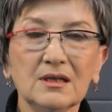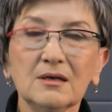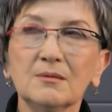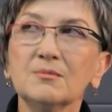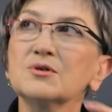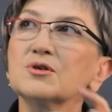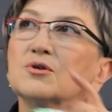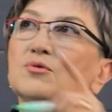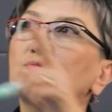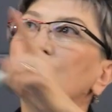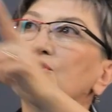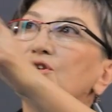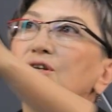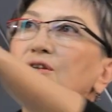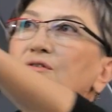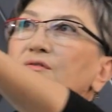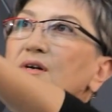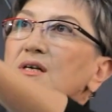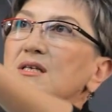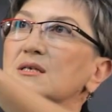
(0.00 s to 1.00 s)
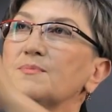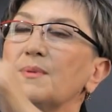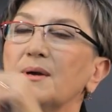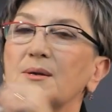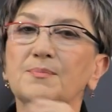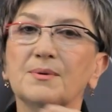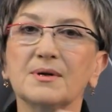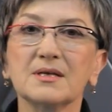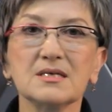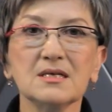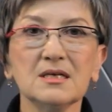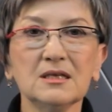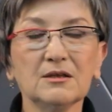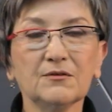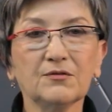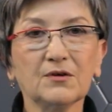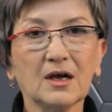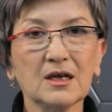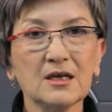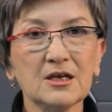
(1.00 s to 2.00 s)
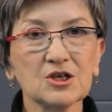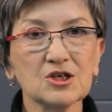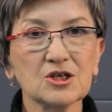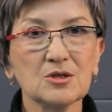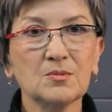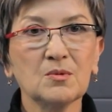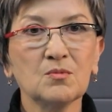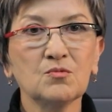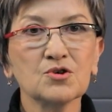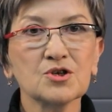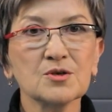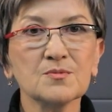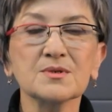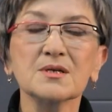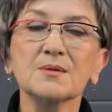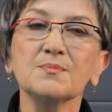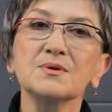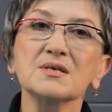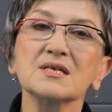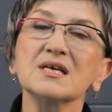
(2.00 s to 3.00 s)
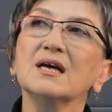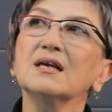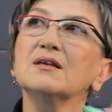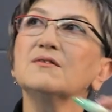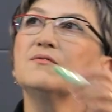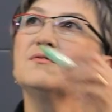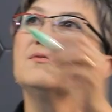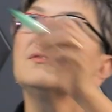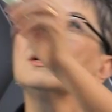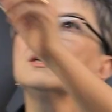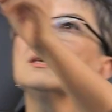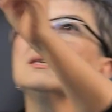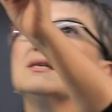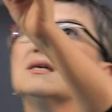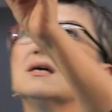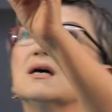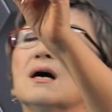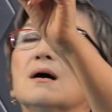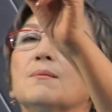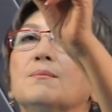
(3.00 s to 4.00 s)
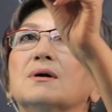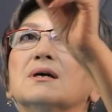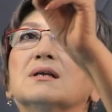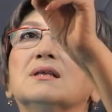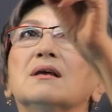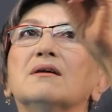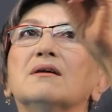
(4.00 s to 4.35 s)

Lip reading: case, of course, we can write 25% as an ordinary fraction.